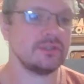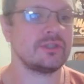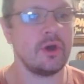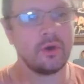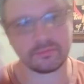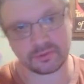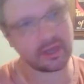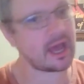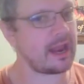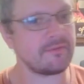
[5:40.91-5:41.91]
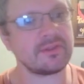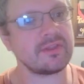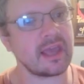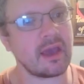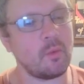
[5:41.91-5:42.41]
So you got
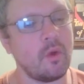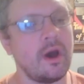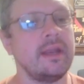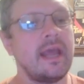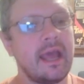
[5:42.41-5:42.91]
everything at 1,